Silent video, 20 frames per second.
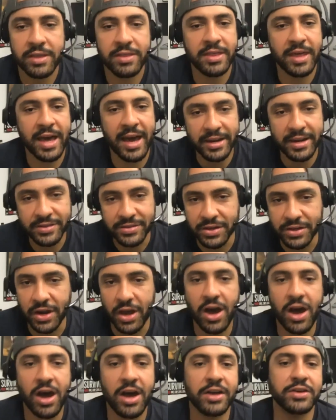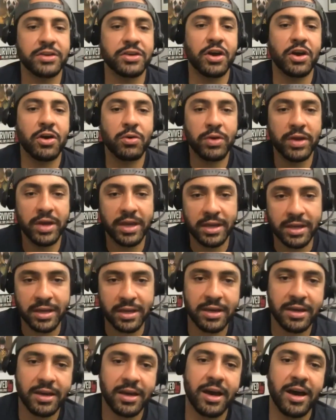That is an ongoing
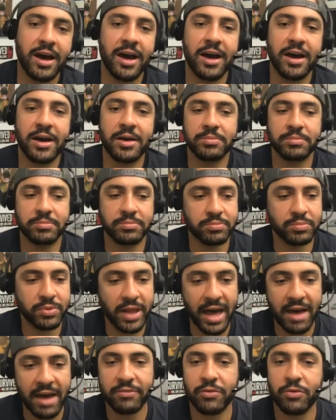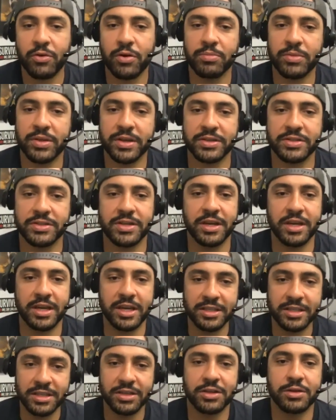um, platform that is going to
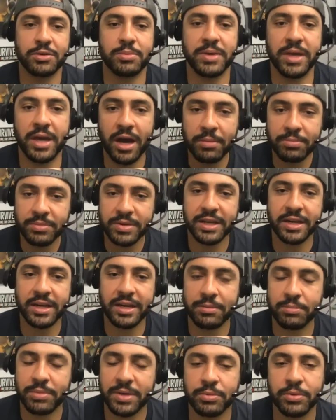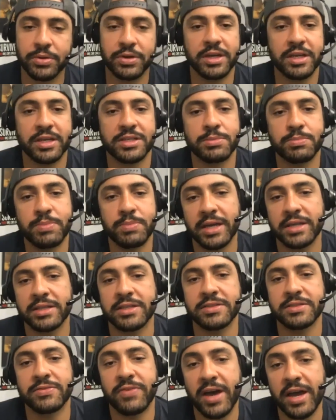continue to be updated, and people can expect
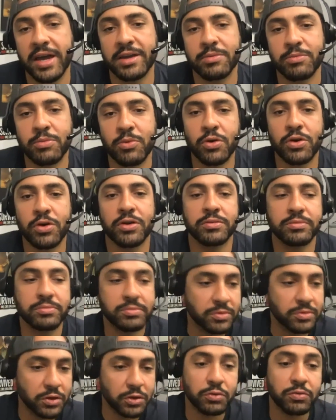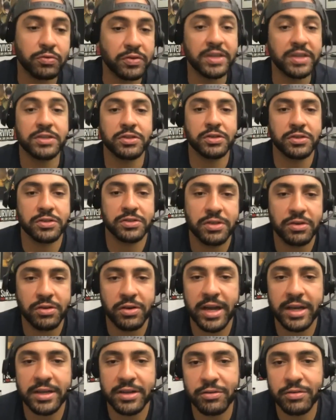to find more new features,
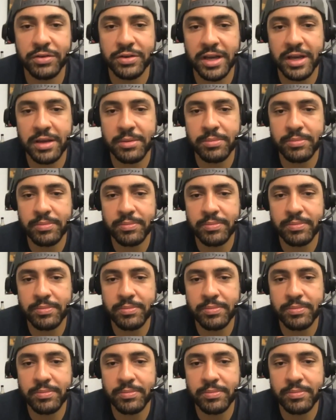correct, over time?